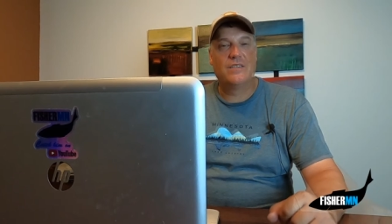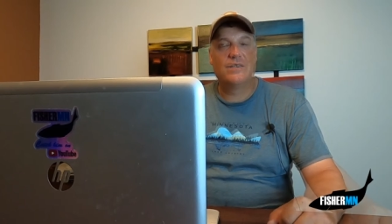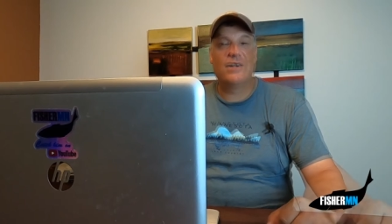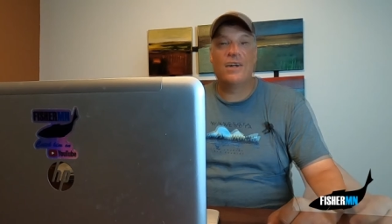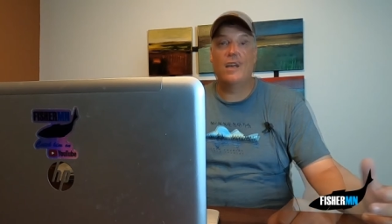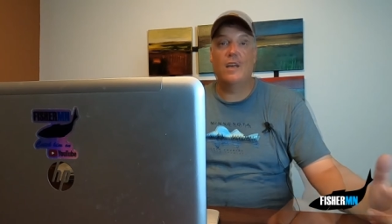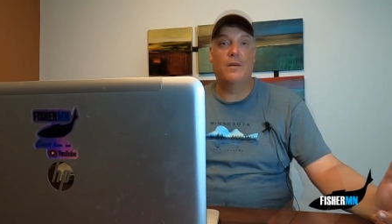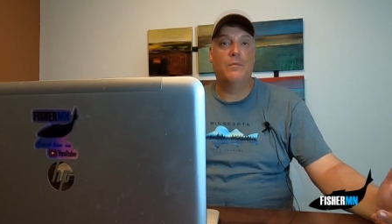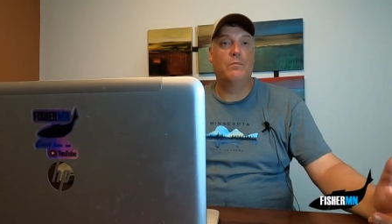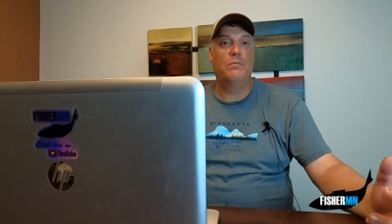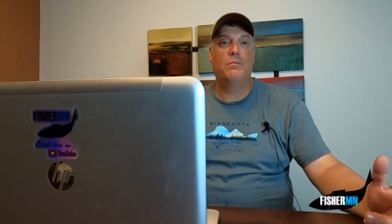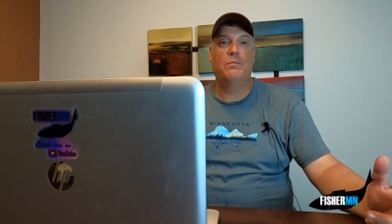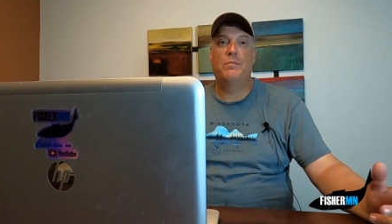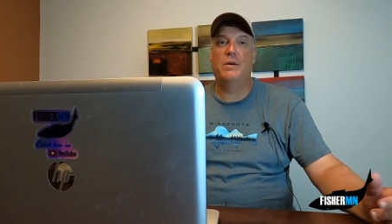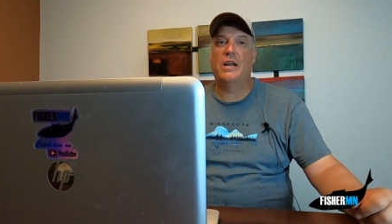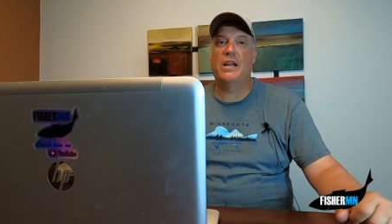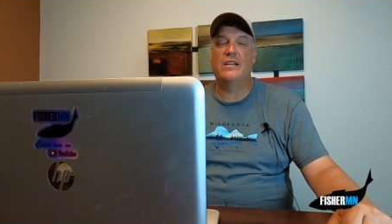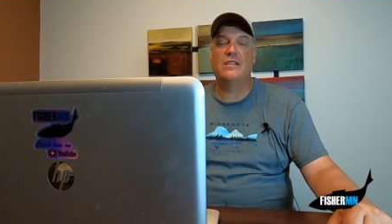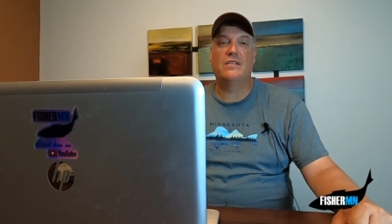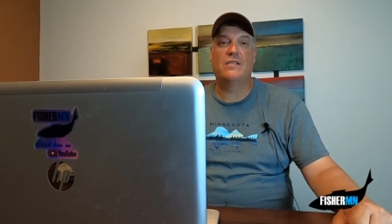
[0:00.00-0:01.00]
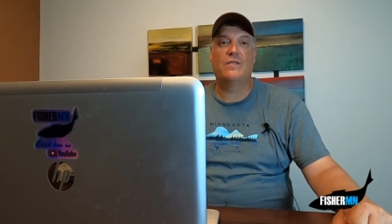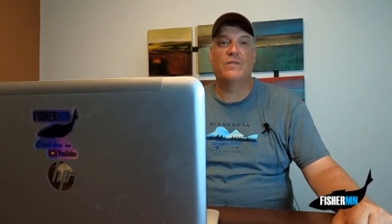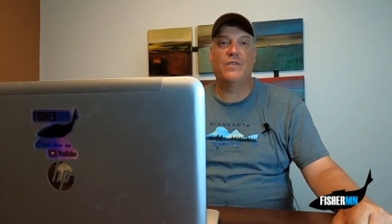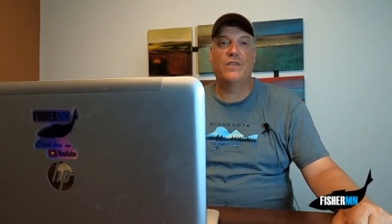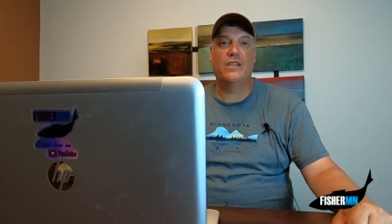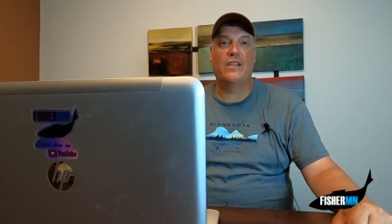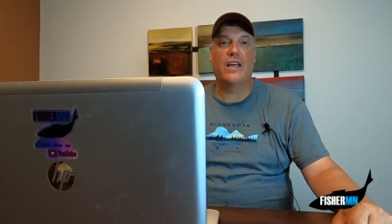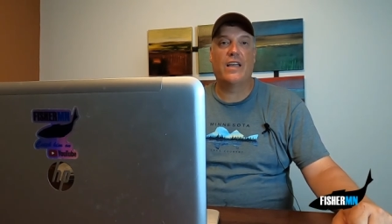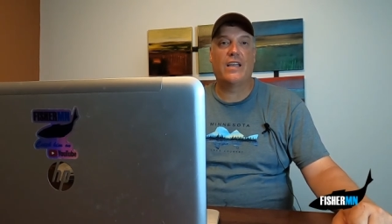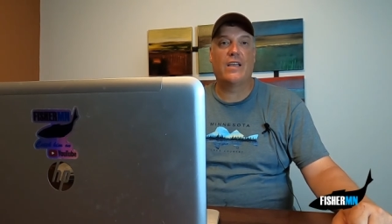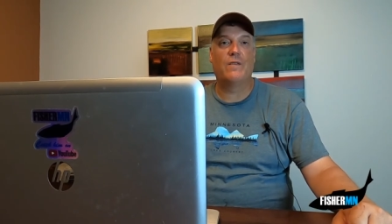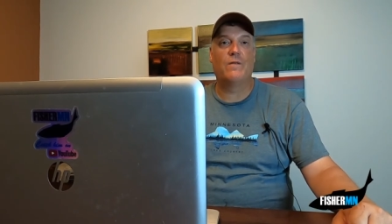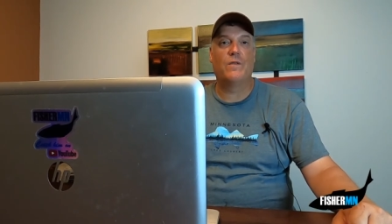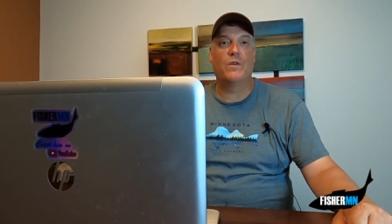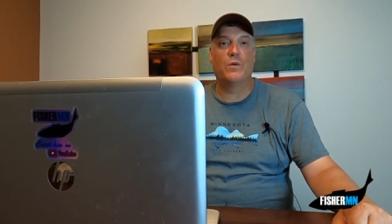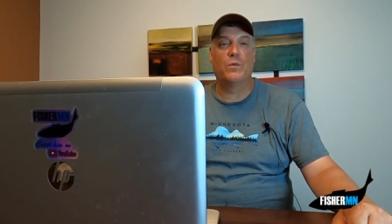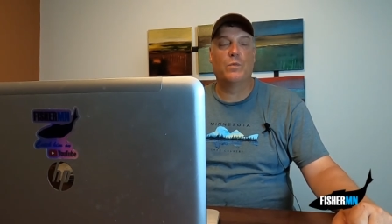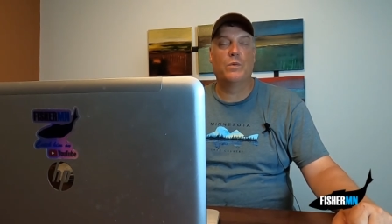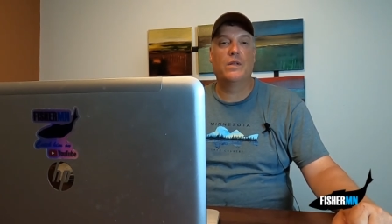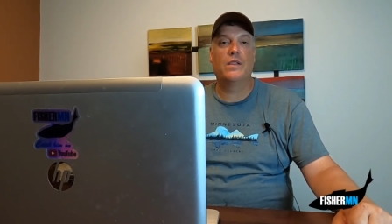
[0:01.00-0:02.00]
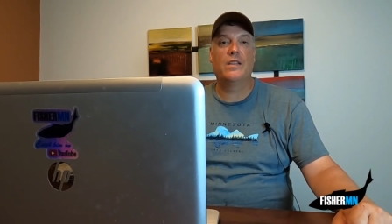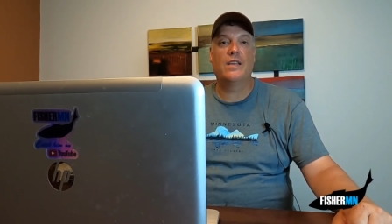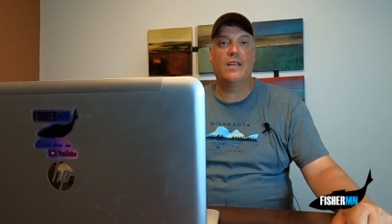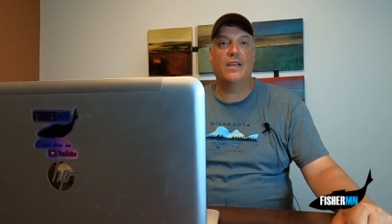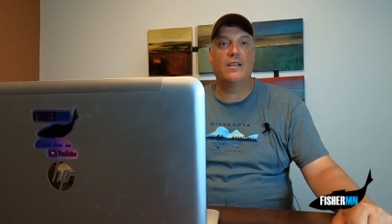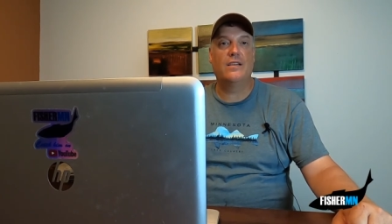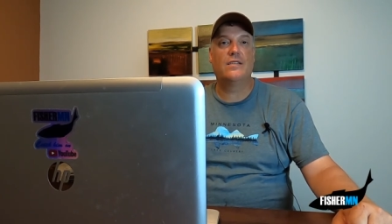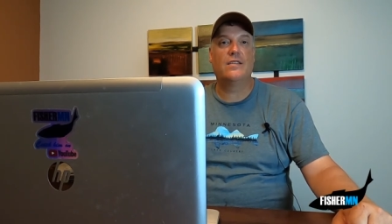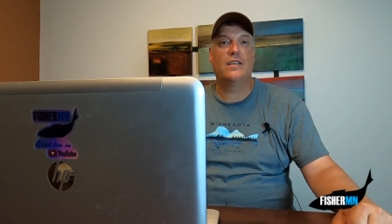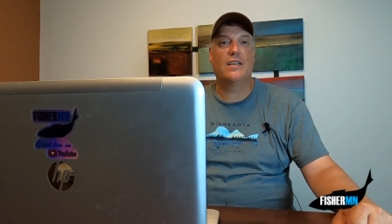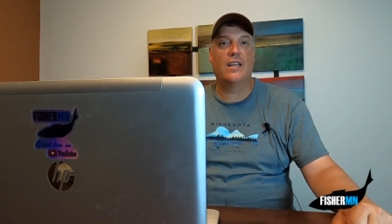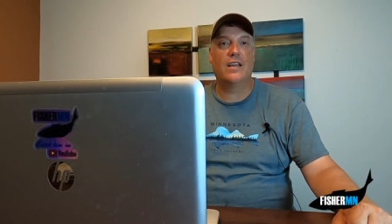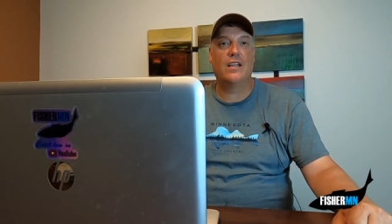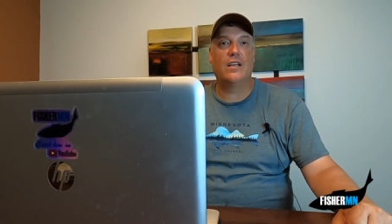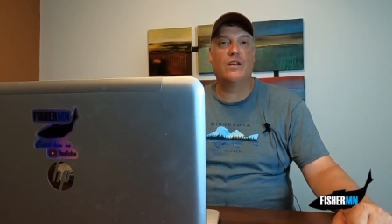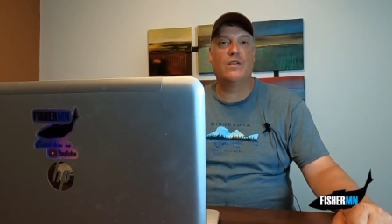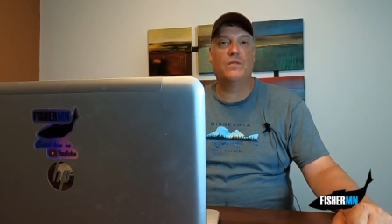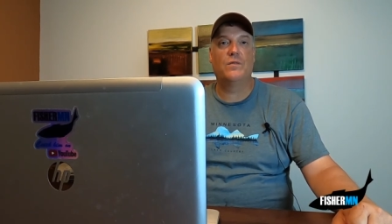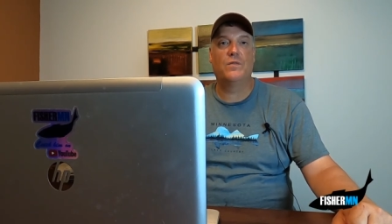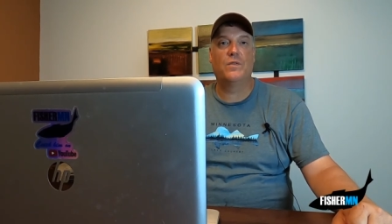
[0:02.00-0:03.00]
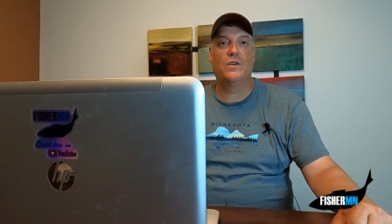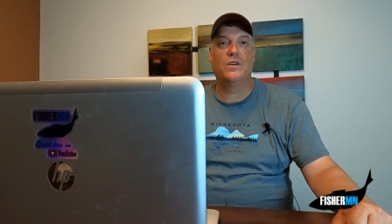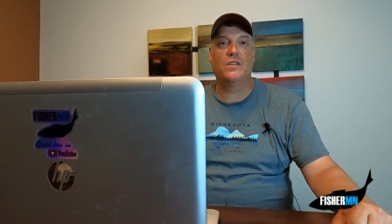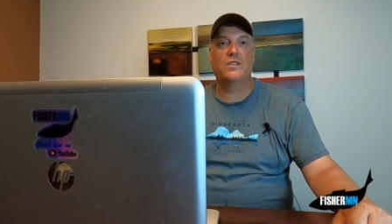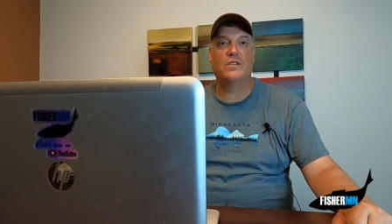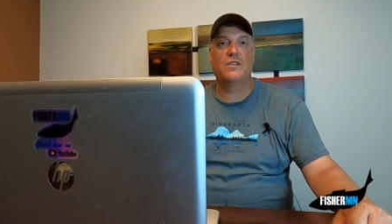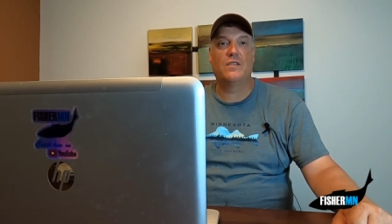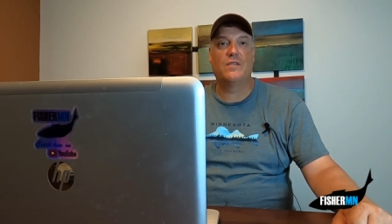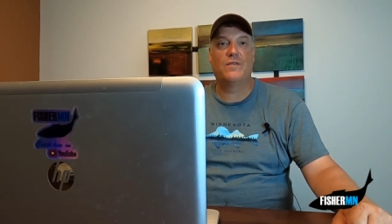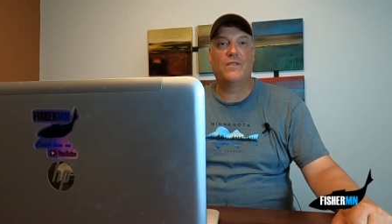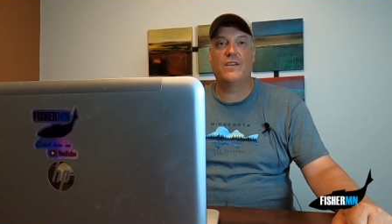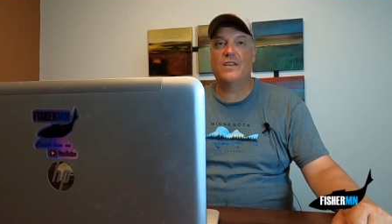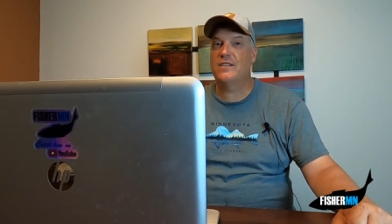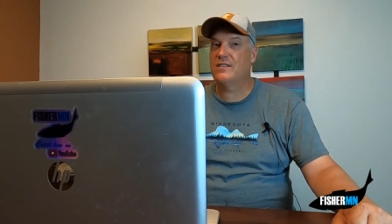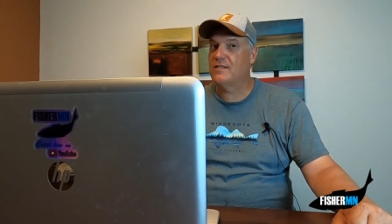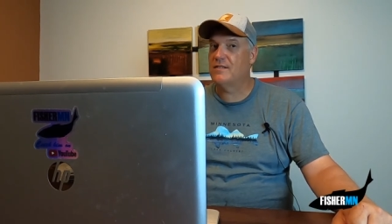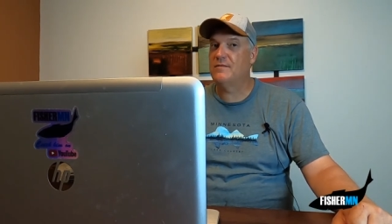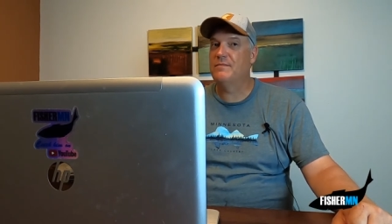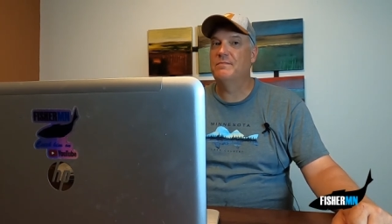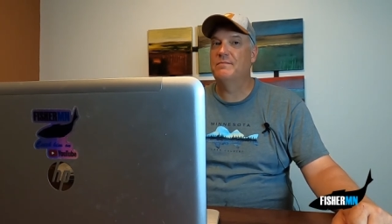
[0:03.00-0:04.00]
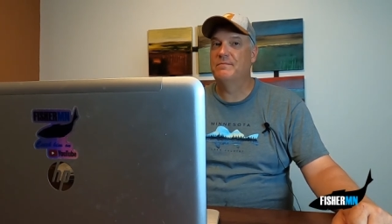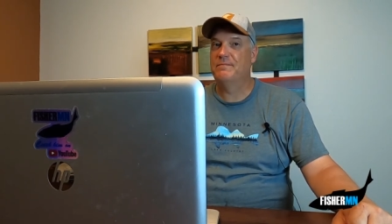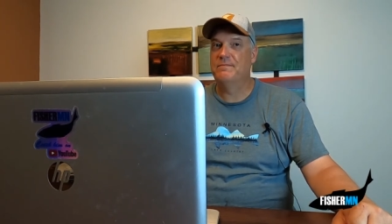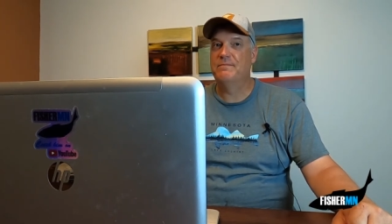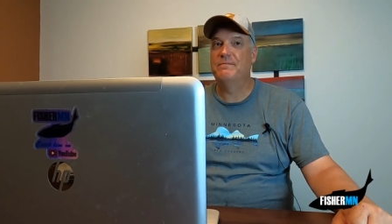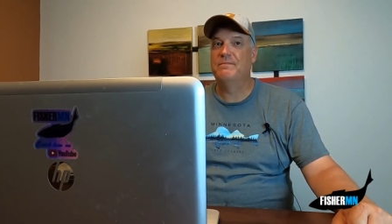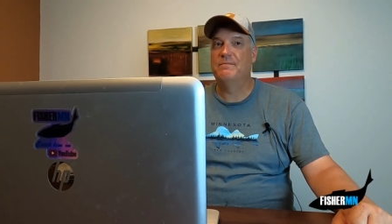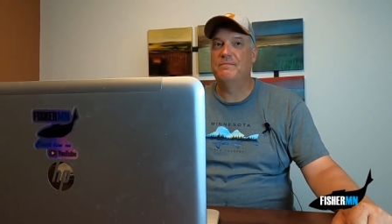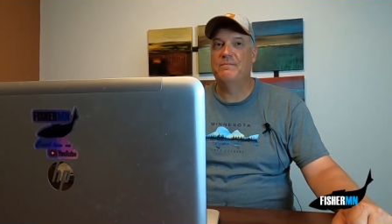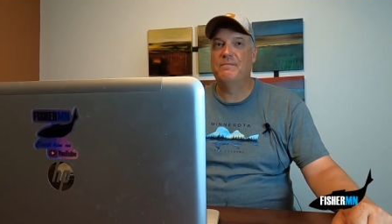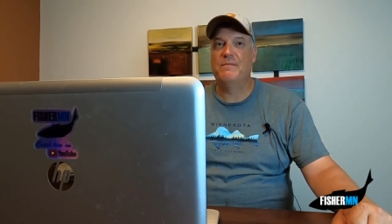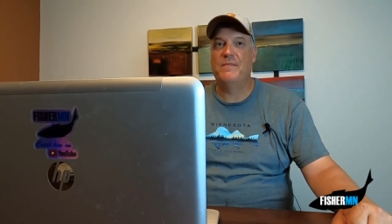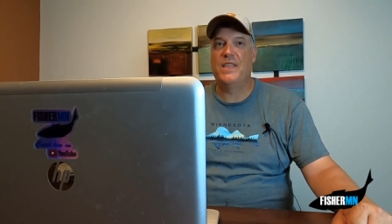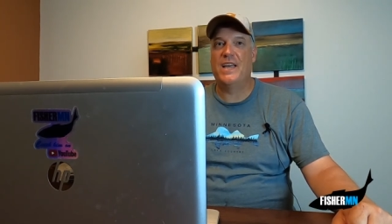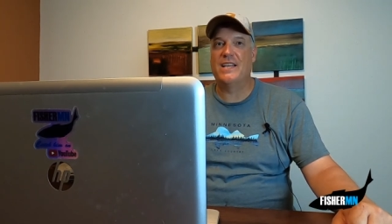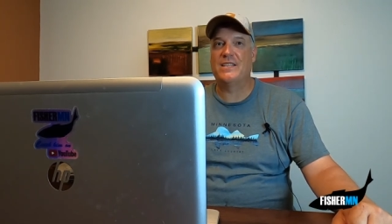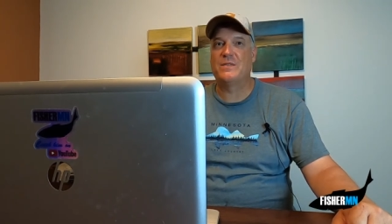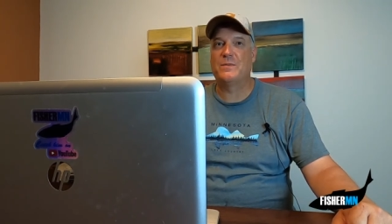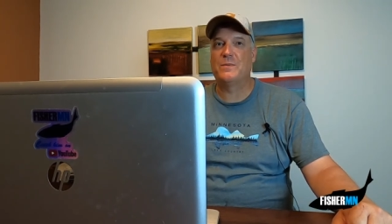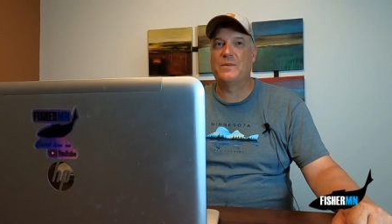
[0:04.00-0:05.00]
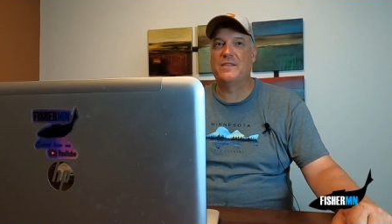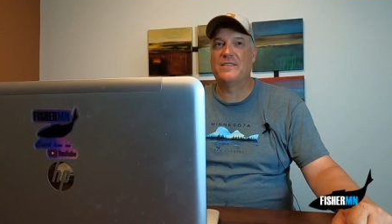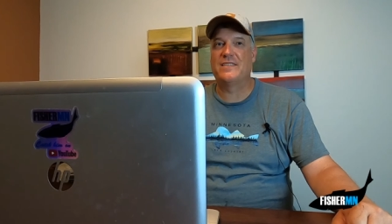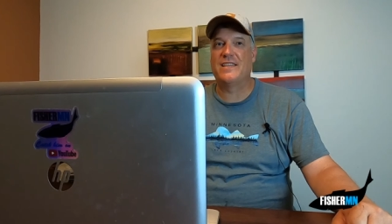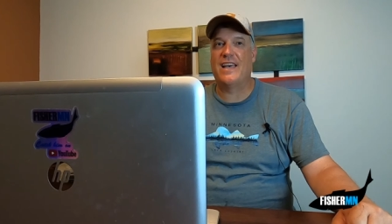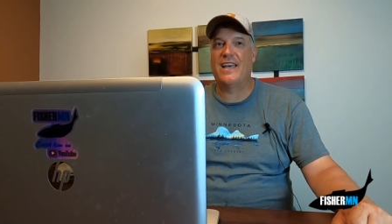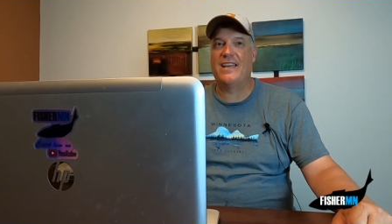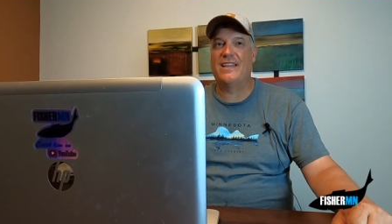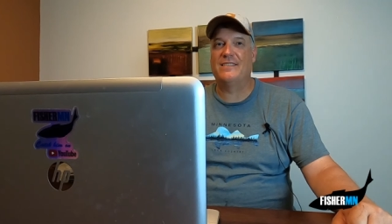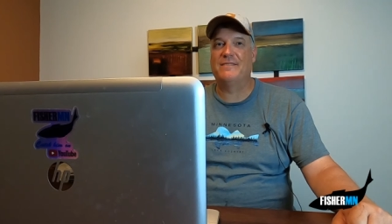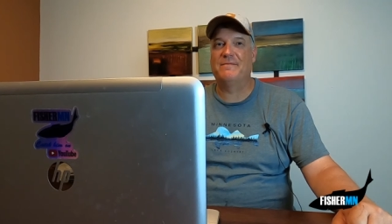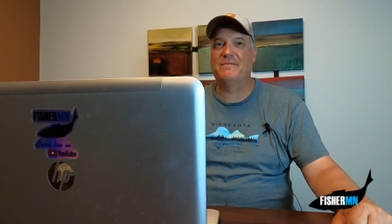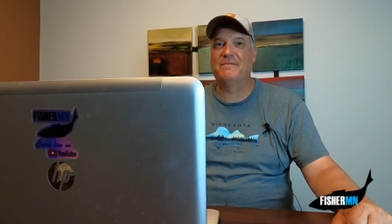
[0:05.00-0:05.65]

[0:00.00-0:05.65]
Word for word: Um, but I just feel like if you're really into getting good footage of the fish, that's where it's at.